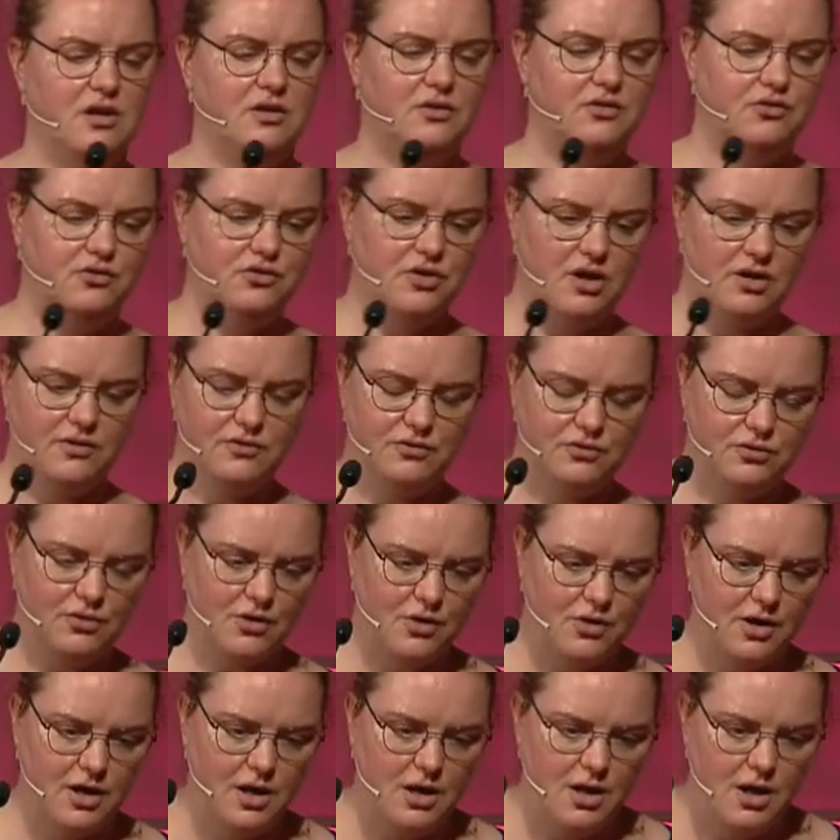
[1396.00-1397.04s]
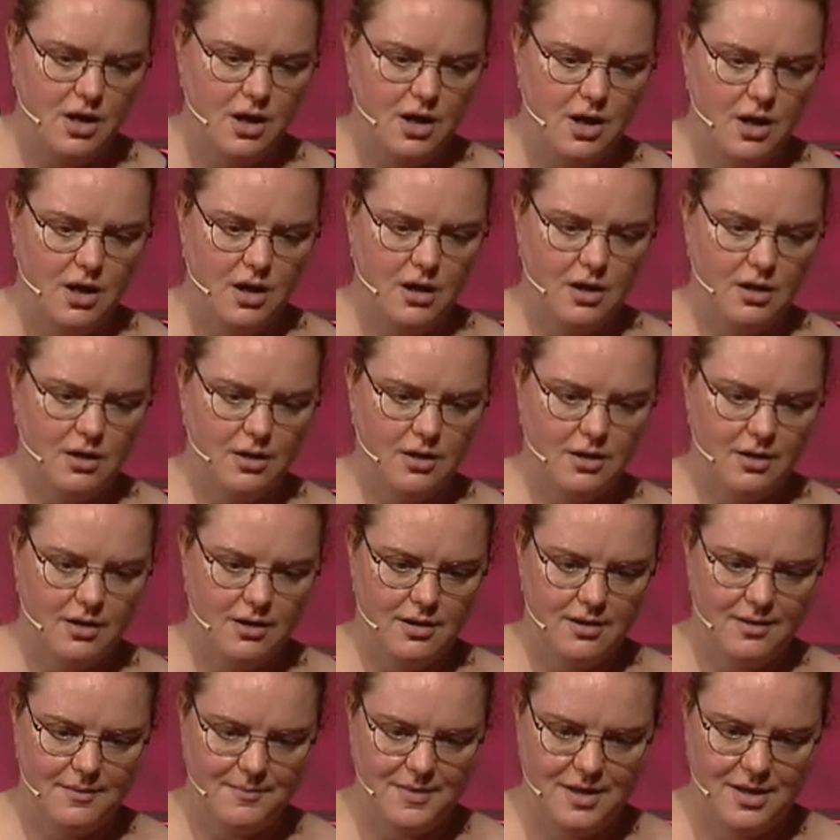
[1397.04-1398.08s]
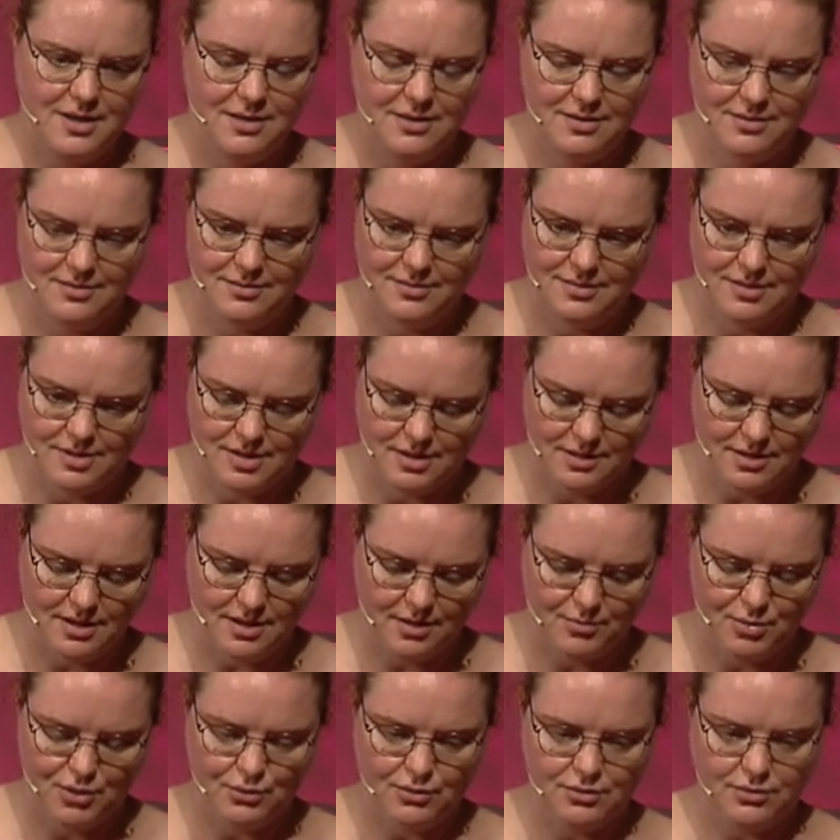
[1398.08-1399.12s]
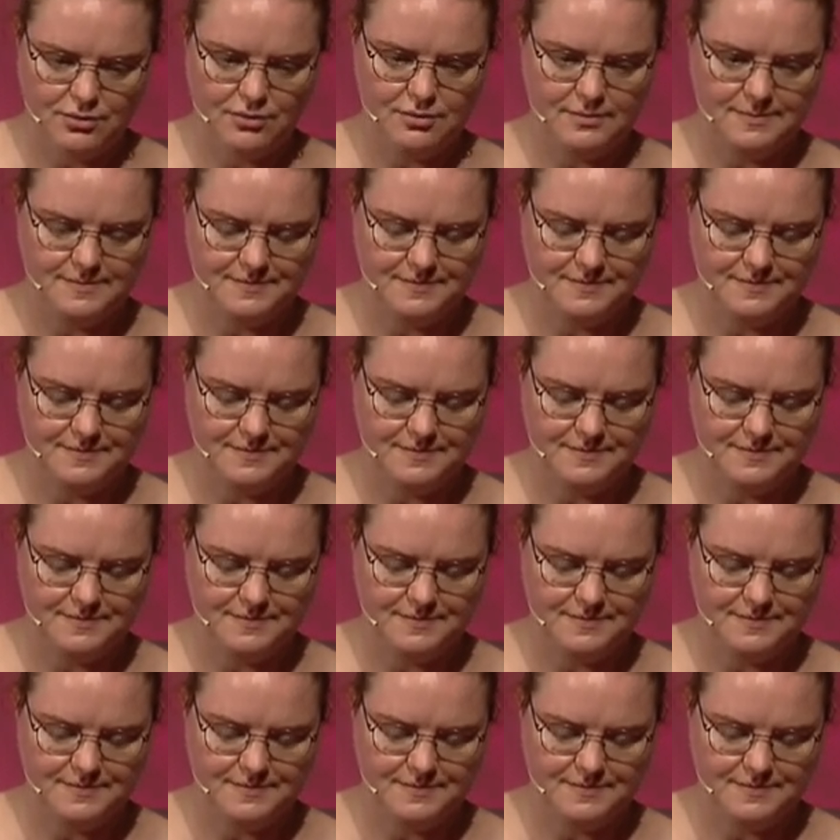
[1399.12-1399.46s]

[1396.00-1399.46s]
it, shit, sorry. Um, ik bedoel,